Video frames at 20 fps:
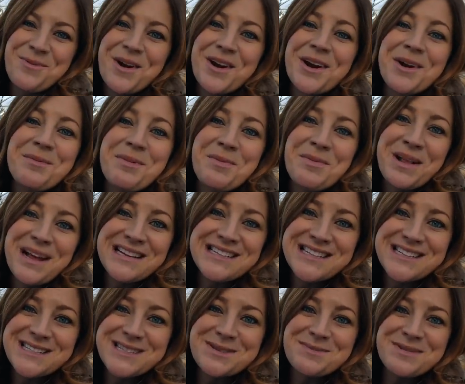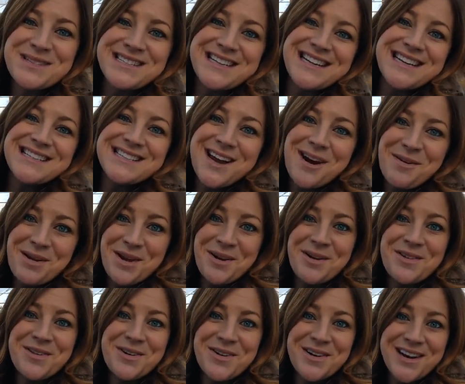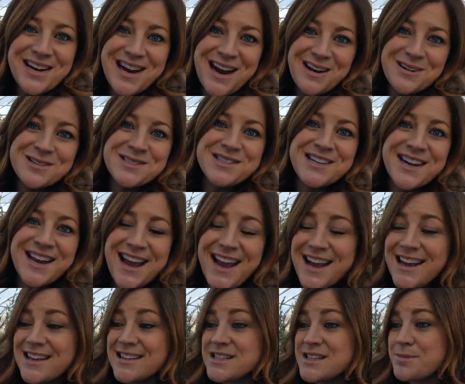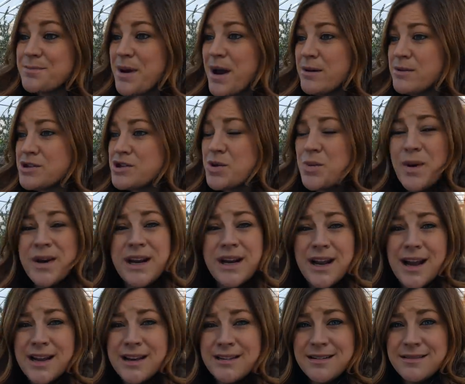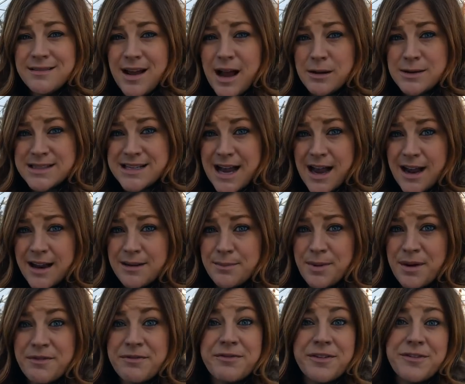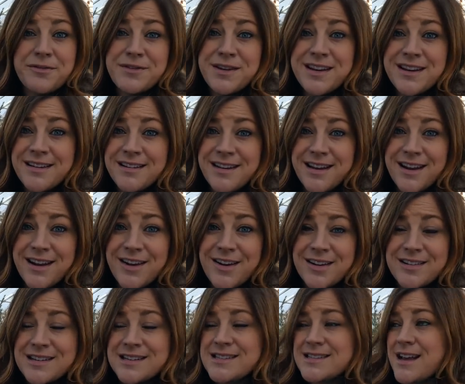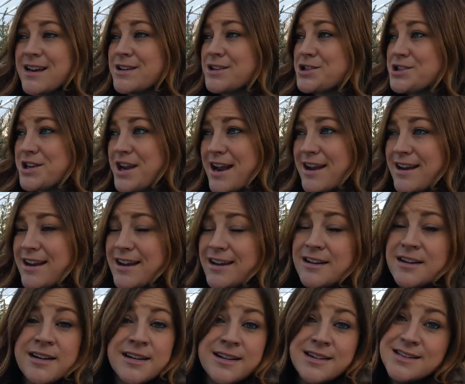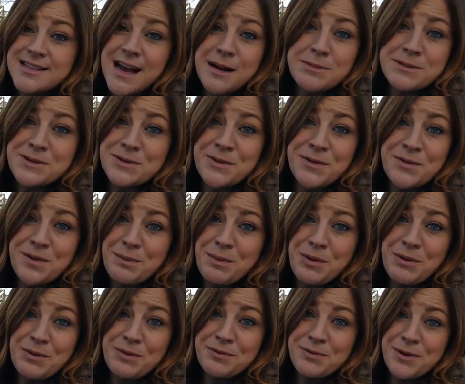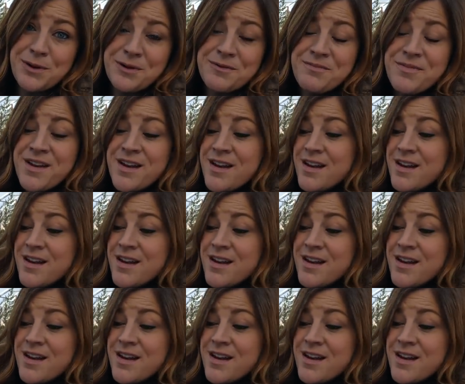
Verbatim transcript: We're going to be planting some seeds out here in the greenhouse today. It's about 29 outside, but 50 in here, and the sun is shining. It's absolutely beautiful.